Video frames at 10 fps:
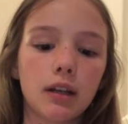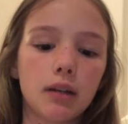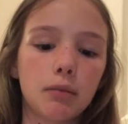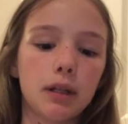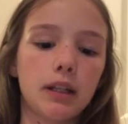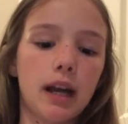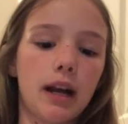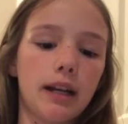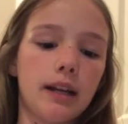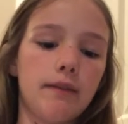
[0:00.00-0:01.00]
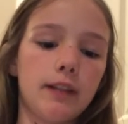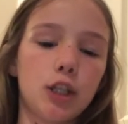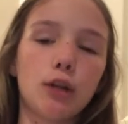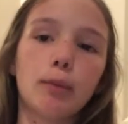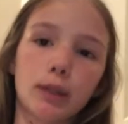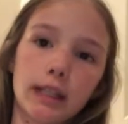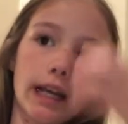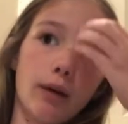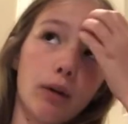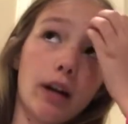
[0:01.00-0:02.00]
But yeah, if it's your
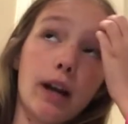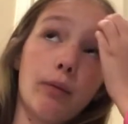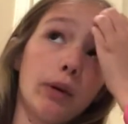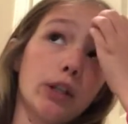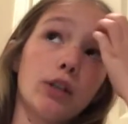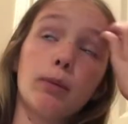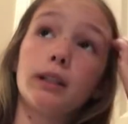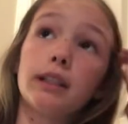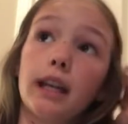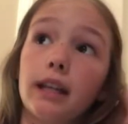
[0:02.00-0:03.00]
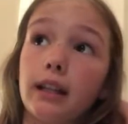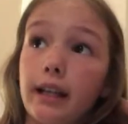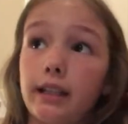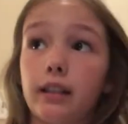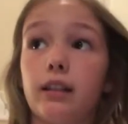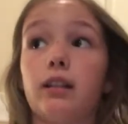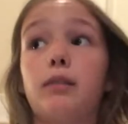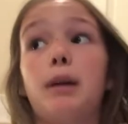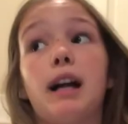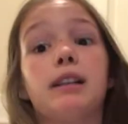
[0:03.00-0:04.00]
birthday or it was your birthday in the
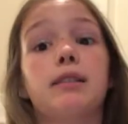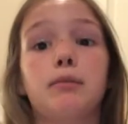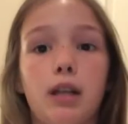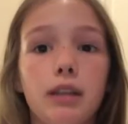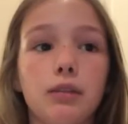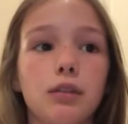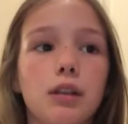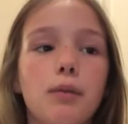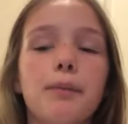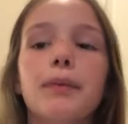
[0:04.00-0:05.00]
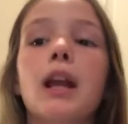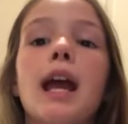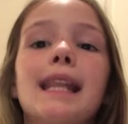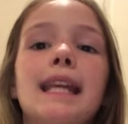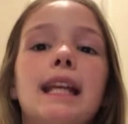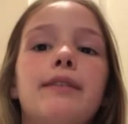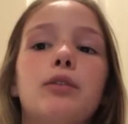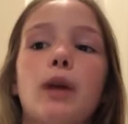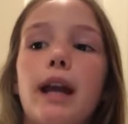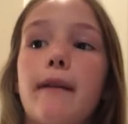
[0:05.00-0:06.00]
past month or so, they give
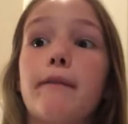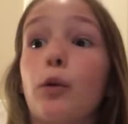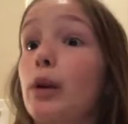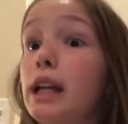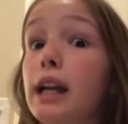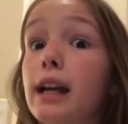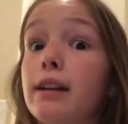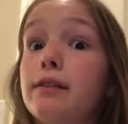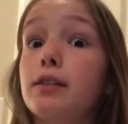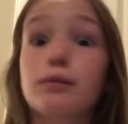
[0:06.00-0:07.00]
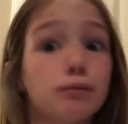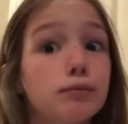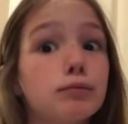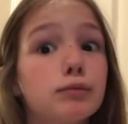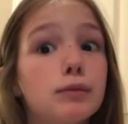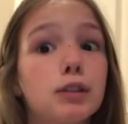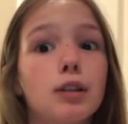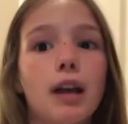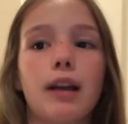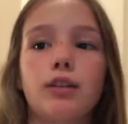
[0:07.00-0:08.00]
you a free gift. So
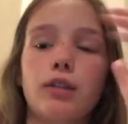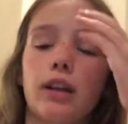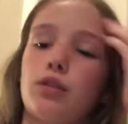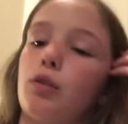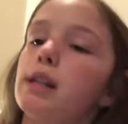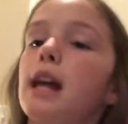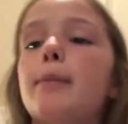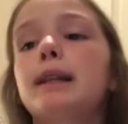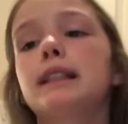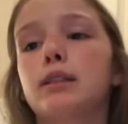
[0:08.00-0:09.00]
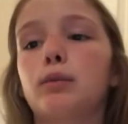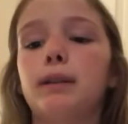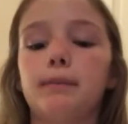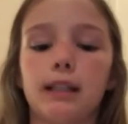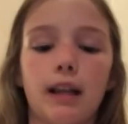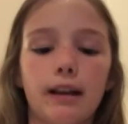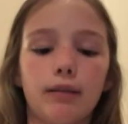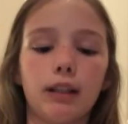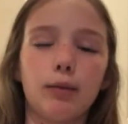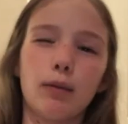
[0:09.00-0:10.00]
yeah, you get a choice. I picked this one because I didn't
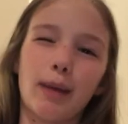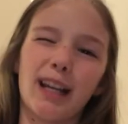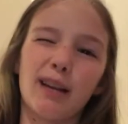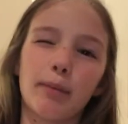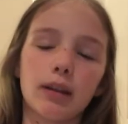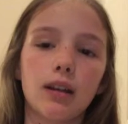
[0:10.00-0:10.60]
really want makeup.